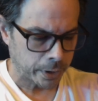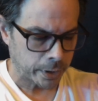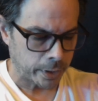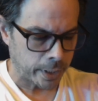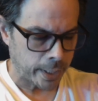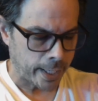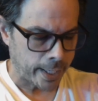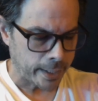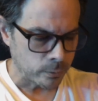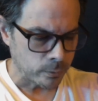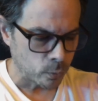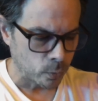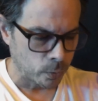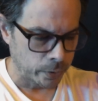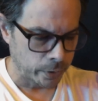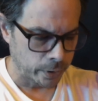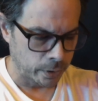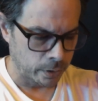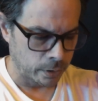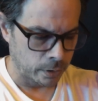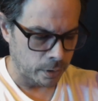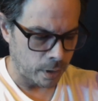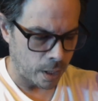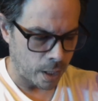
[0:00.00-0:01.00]
But that
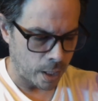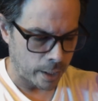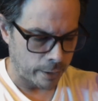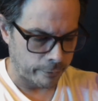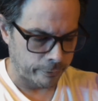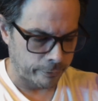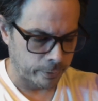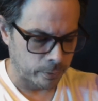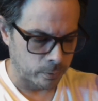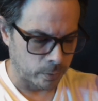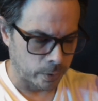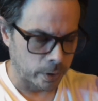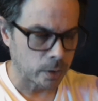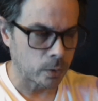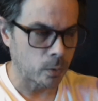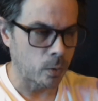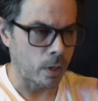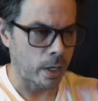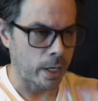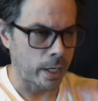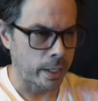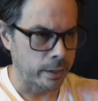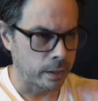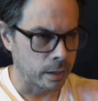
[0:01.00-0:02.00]
will often
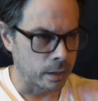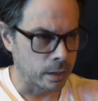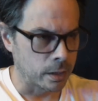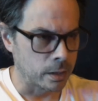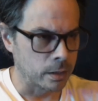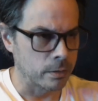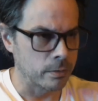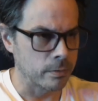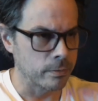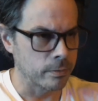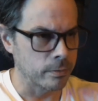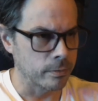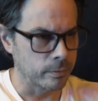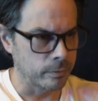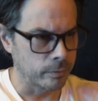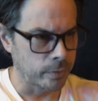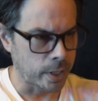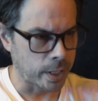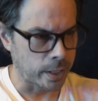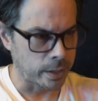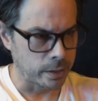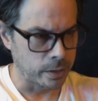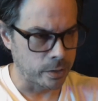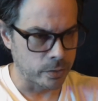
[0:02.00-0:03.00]
require
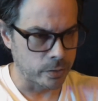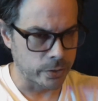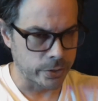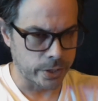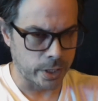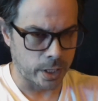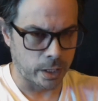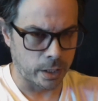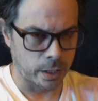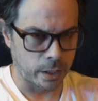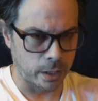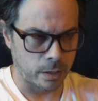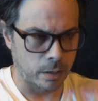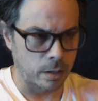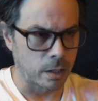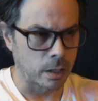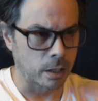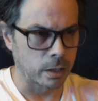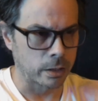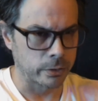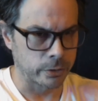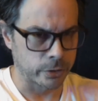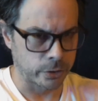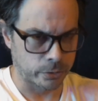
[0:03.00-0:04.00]
that you say
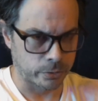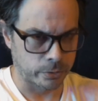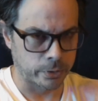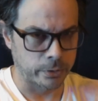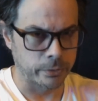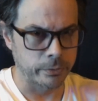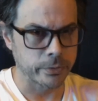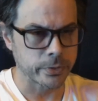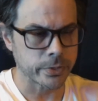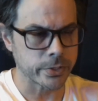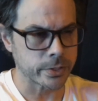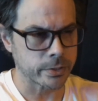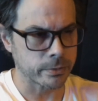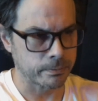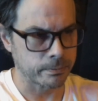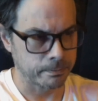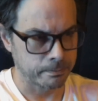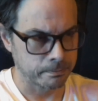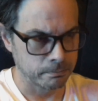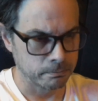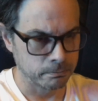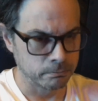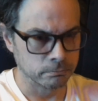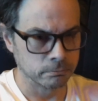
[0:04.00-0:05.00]
hard truths.